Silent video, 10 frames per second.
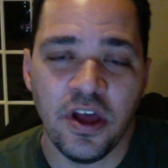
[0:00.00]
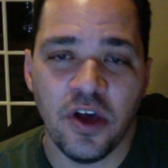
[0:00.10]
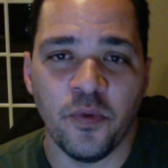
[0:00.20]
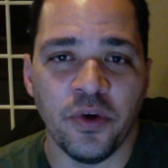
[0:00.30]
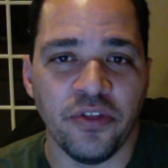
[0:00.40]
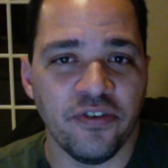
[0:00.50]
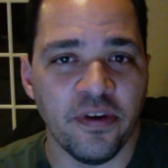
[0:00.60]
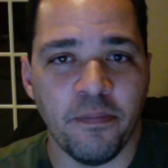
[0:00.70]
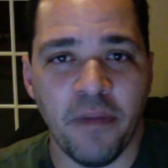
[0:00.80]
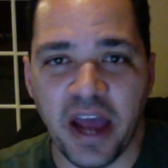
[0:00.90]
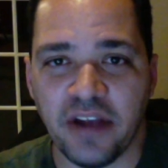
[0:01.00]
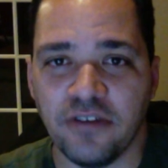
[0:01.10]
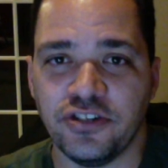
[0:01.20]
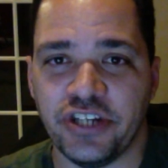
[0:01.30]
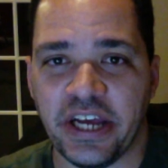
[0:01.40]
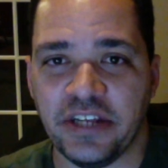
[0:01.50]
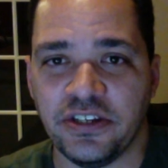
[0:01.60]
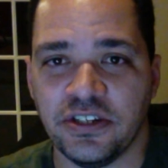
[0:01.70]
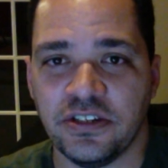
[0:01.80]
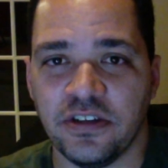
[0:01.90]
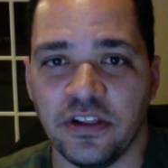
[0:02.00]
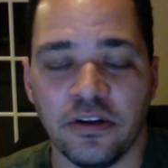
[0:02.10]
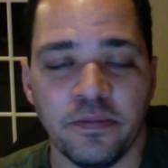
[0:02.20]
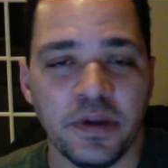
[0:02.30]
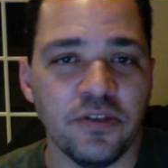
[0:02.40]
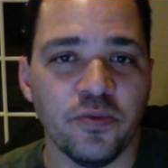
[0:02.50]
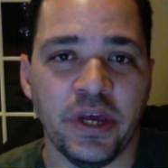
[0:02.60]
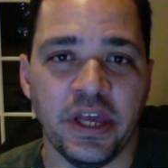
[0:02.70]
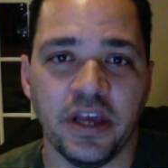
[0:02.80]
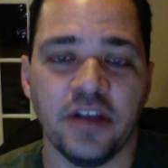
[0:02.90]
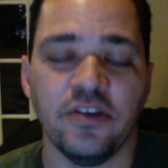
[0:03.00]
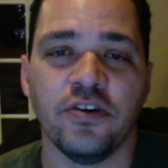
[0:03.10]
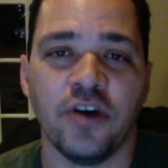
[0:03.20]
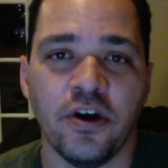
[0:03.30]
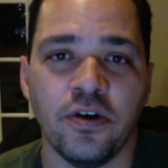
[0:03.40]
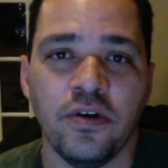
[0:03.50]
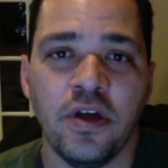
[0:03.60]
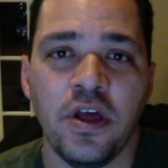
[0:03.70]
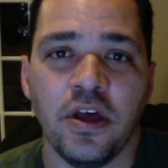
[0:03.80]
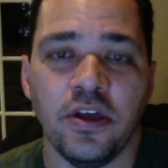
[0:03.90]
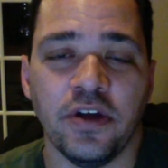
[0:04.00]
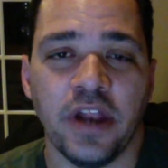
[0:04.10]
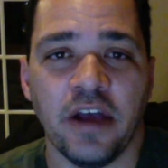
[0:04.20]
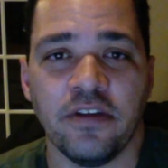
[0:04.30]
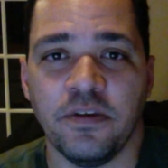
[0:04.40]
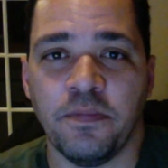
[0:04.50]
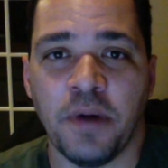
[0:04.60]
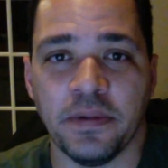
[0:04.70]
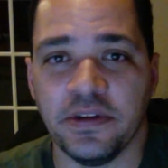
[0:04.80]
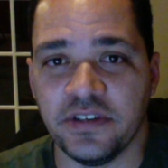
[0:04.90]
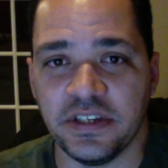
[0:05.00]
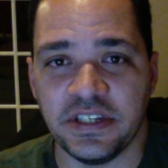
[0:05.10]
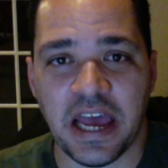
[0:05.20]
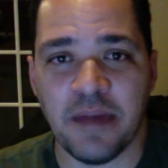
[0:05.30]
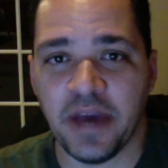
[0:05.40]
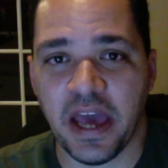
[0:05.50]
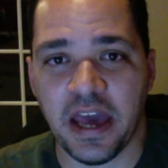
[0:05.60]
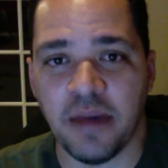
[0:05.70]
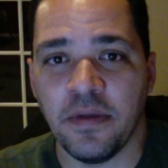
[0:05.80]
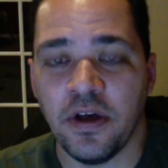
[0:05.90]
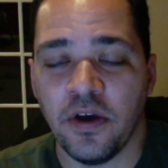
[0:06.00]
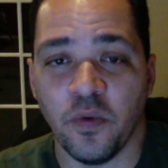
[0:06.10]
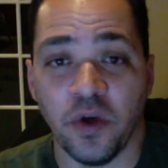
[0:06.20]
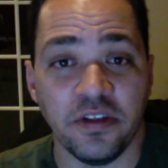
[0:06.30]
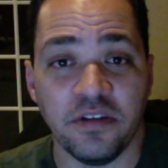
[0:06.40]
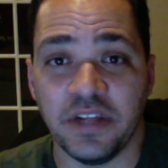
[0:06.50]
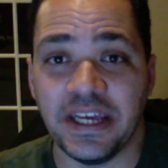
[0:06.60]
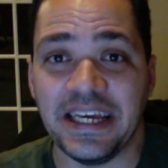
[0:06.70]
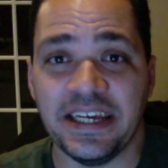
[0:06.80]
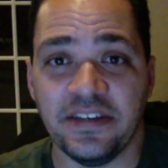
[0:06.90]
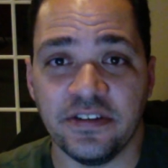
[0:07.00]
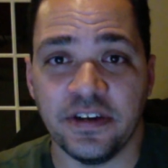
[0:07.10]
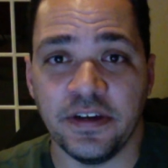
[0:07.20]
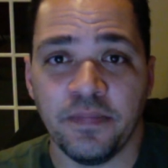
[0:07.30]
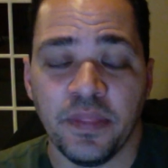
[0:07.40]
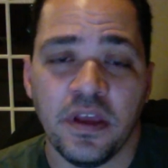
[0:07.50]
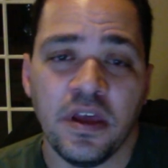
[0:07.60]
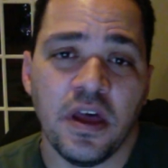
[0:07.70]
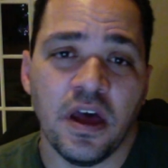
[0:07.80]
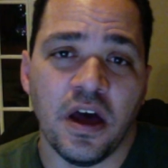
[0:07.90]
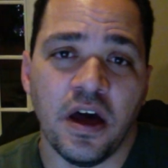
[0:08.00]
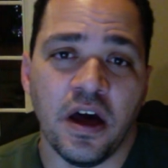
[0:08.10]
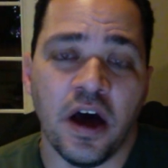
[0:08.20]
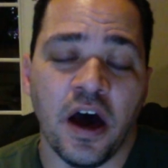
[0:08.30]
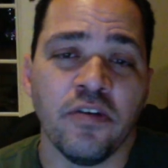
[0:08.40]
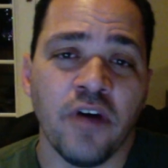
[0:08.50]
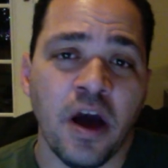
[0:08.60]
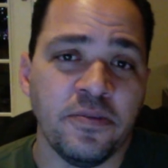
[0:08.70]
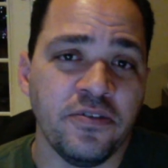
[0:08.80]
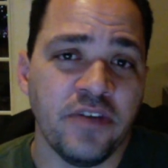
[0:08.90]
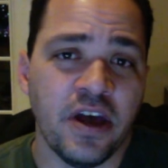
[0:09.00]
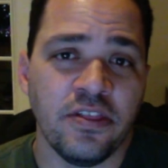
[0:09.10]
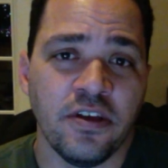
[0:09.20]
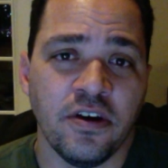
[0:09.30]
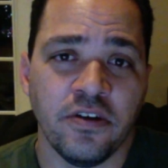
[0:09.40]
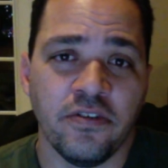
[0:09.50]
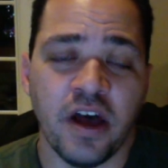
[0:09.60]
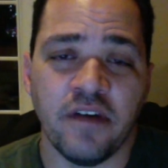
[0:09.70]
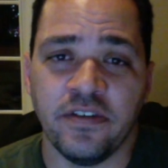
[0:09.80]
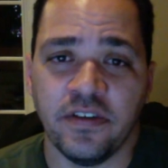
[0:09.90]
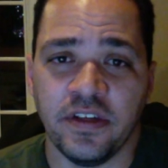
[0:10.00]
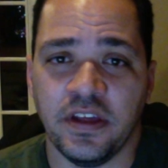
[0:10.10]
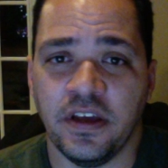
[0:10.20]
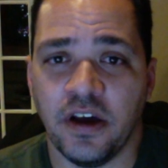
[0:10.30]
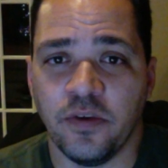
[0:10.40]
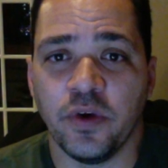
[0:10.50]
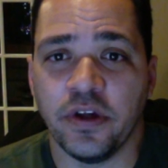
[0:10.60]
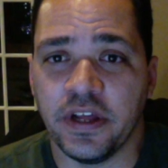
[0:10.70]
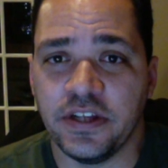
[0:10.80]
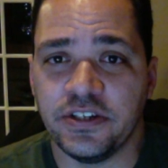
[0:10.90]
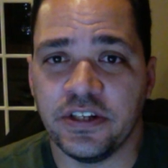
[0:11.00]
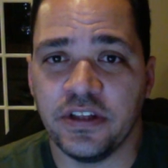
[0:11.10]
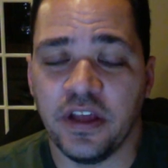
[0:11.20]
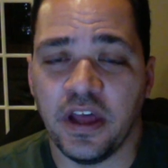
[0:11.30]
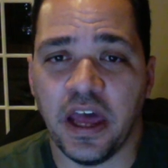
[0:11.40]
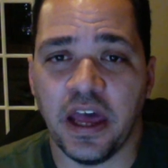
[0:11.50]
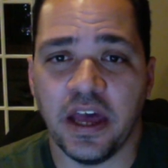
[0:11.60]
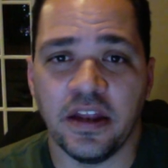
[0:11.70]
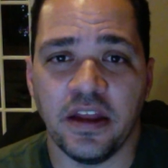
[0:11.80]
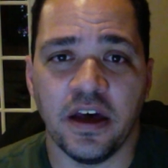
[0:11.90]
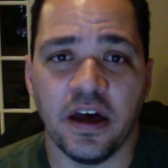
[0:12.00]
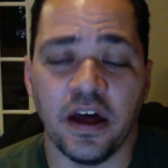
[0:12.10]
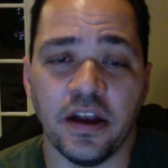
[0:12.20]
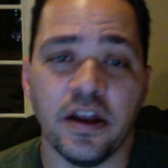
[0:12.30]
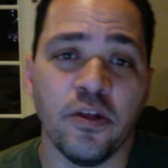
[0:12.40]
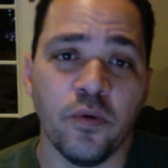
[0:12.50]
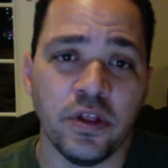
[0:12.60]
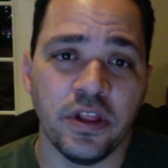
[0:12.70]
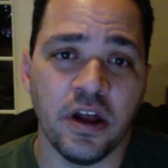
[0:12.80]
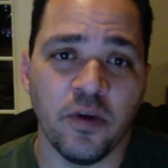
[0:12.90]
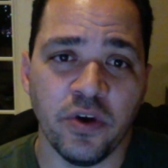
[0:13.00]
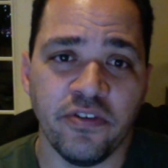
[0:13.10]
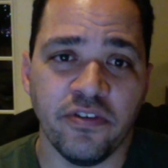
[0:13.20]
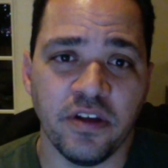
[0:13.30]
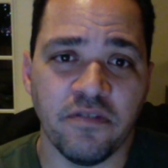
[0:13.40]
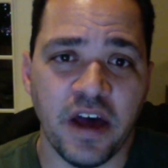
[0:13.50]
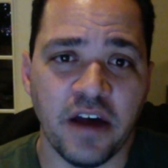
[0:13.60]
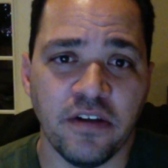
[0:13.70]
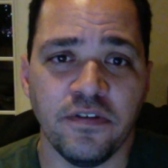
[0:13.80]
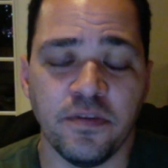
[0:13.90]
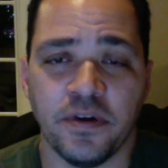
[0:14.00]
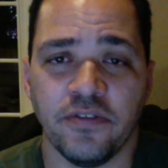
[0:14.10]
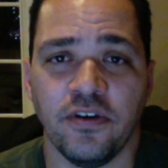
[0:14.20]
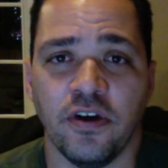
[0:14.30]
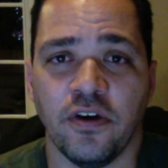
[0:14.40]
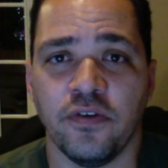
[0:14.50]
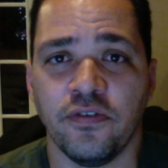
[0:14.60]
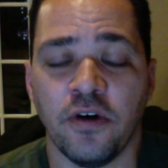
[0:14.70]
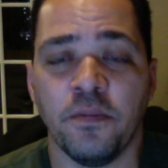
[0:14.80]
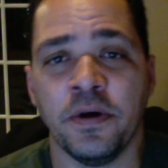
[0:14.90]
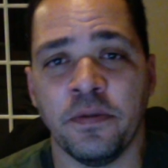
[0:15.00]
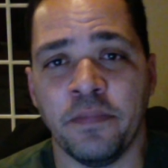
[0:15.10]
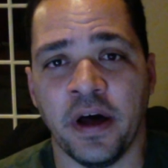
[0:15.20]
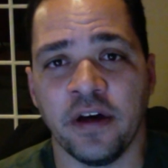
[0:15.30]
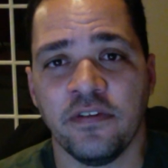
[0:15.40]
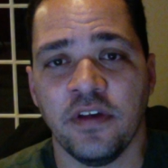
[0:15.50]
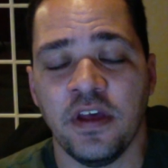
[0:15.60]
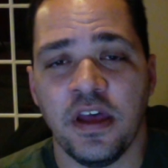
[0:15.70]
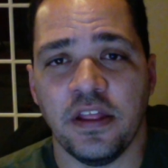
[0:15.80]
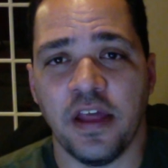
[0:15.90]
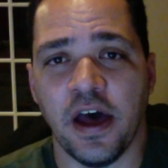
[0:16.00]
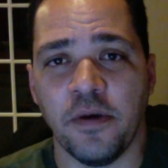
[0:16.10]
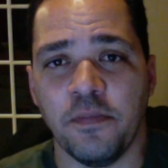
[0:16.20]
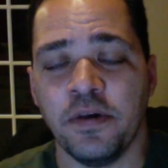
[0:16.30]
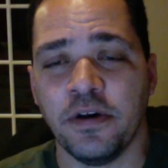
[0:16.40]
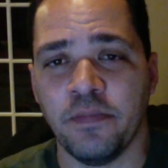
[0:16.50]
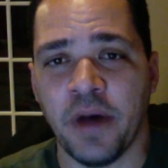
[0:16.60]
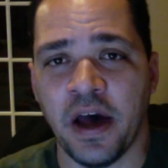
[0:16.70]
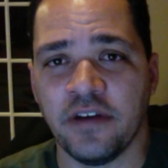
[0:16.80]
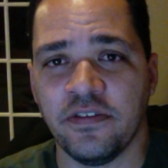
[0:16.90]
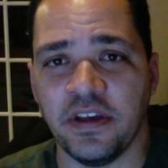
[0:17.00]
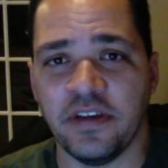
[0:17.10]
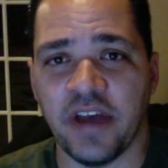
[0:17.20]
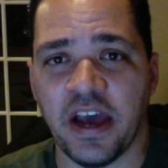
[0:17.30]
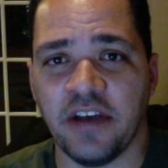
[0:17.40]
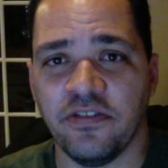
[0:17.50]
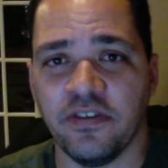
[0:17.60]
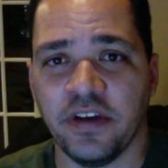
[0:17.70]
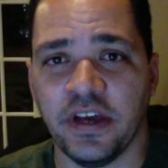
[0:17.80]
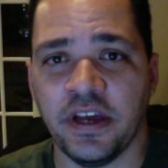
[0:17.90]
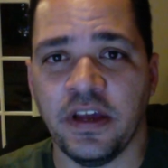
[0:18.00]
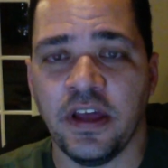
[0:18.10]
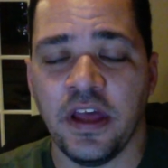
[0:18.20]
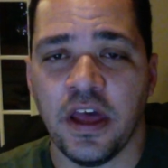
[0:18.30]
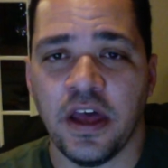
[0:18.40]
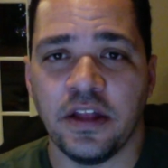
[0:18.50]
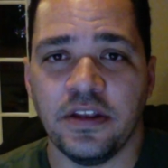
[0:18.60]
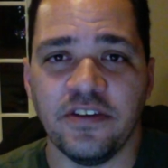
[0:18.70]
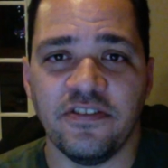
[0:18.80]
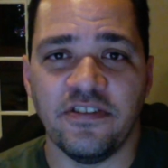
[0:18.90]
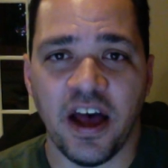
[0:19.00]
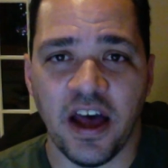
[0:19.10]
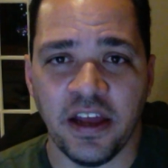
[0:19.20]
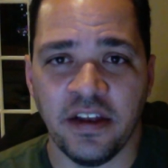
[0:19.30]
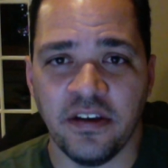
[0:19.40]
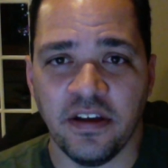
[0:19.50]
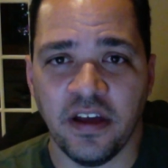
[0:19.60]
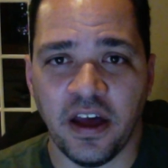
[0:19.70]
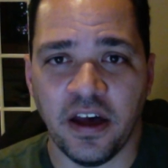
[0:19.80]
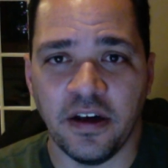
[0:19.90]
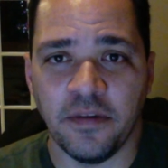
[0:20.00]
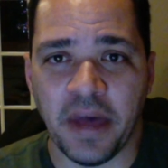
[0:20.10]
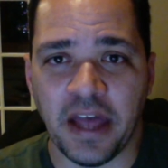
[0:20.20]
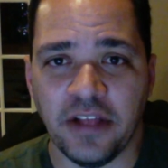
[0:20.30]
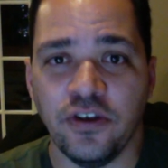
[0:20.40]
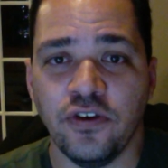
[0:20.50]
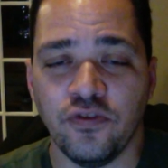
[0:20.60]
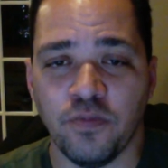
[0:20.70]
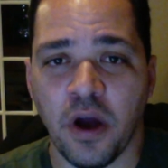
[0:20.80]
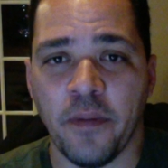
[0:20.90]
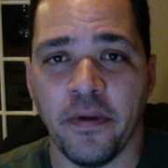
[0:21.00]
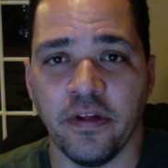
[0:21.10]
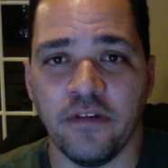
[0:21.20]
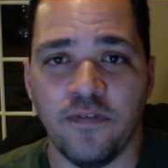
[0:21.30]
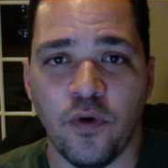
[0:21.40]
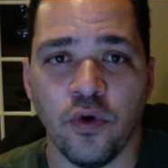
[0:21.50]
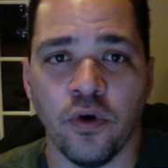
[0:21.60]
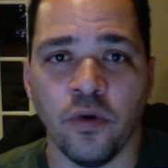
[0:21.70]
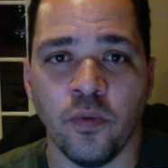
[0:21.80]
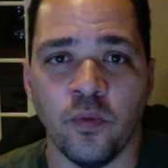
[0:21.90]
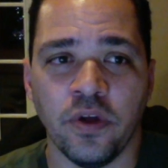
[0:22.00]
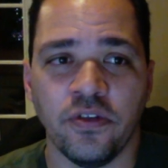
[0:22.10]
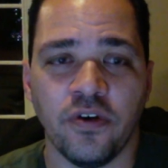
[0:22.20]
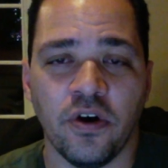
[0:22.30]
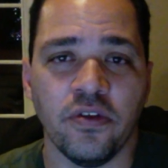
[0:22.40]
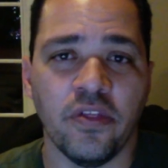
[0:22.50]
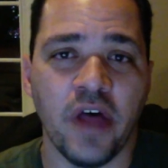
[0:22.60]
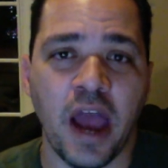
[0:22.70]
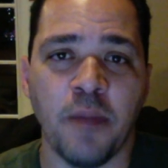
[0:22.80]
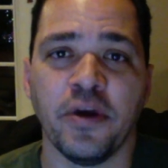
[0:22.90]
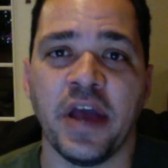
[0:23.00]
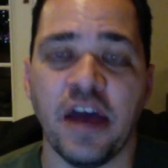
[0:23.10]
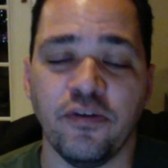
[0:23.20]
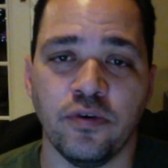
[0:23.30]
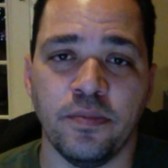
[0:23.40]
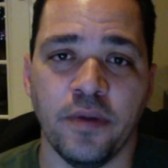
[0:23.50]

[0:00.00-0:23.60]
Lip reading: with some minor changes, a little bit of tweaking in your code, you can actually publish the same game relatively easily. Other options out there is obviously the Unreal Engine, and another one that I recently found a few months ago is called BuildBox. Now, BuildBox is actually designed and used primarily for what's called the hyper-casual market.